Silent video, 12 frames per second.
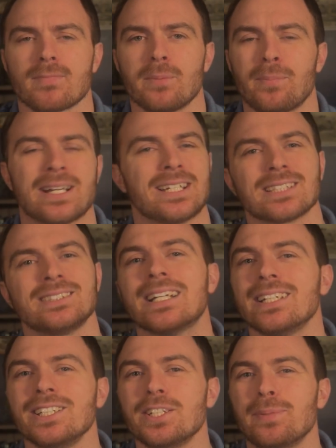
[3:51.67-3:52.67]
but it does not
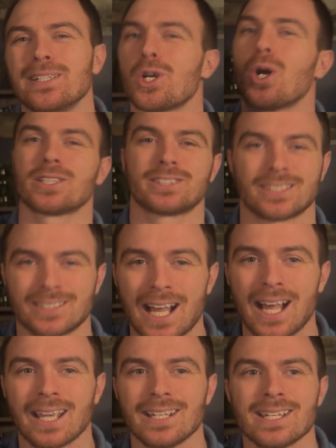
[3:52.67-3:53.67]
need to be tossed
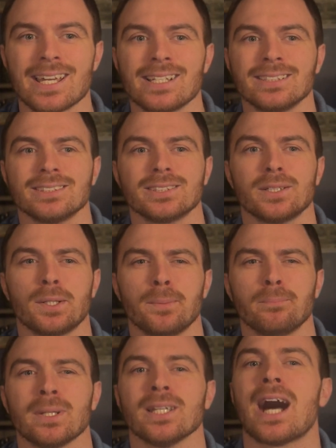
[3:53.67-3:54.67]
aside and
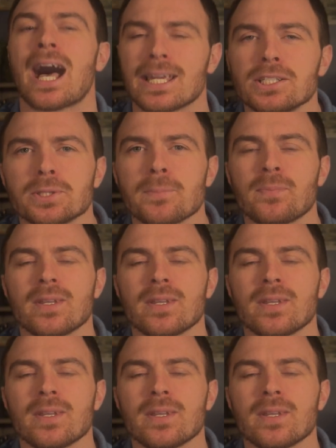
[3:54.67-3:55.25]
maligned.